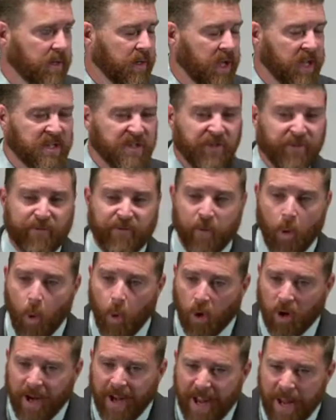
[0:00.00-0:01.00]
It's
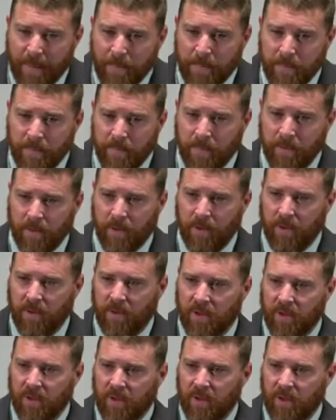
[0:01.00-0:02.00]
for him.
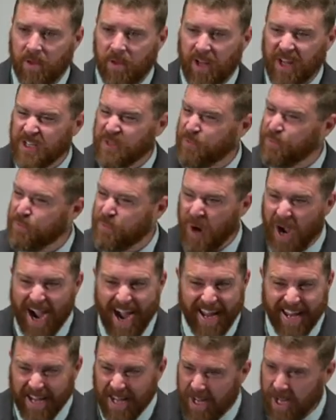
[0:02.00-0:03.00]
It's
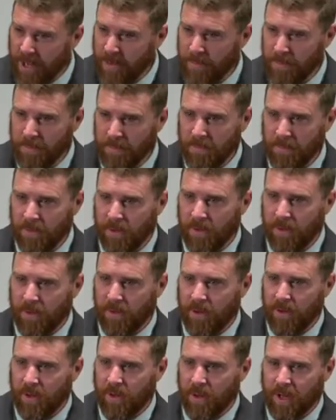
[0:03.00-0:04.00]
by him.
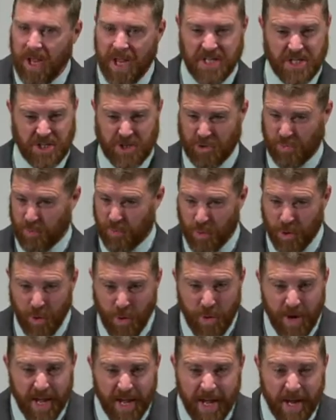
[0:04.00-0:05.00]
It's
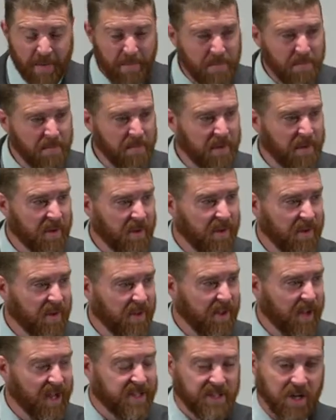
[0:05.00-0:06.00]
through him.
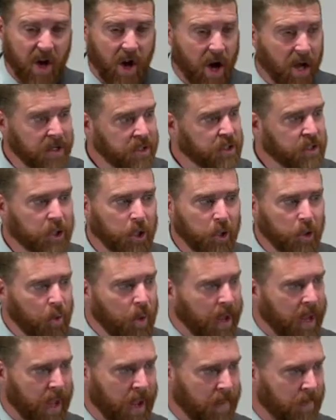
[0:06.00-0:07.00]
It's unto
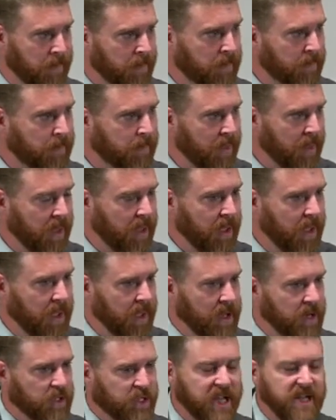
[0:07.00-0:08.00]
him.
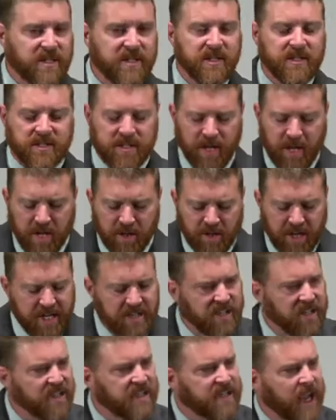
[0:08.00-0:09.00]

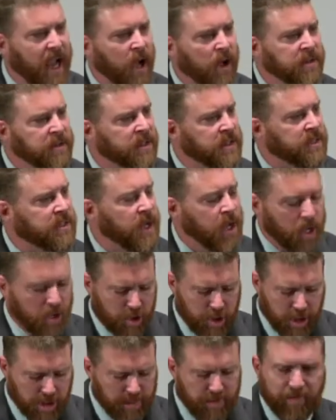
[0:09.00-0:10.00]
Jesus tells us
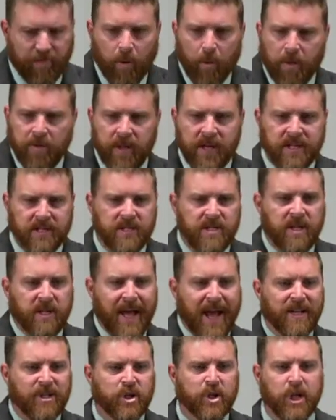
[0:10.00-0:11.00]
just before this in the
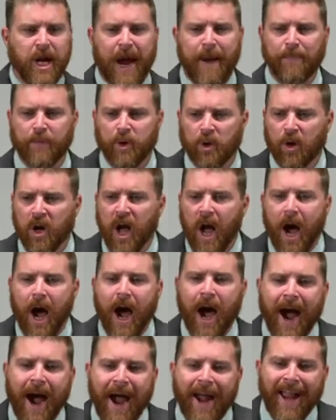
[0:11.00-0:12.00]
last chapter,
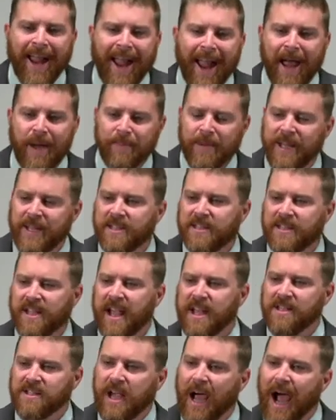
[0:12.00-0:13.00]
I am, he
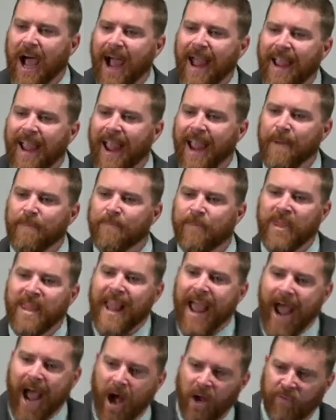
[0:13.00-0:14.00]
says, I am the
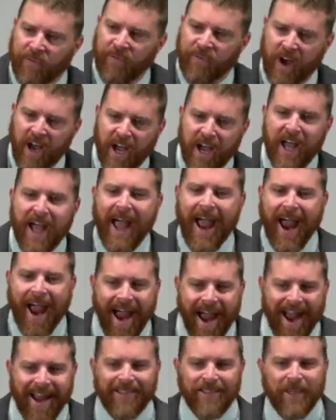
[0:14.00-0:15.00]
Alpha
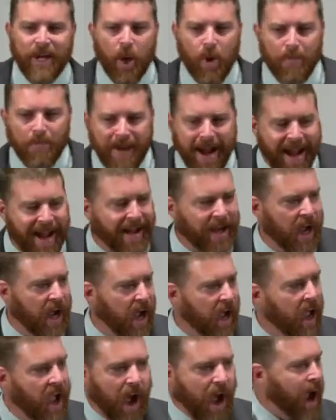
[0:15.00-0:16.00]
and the Omega.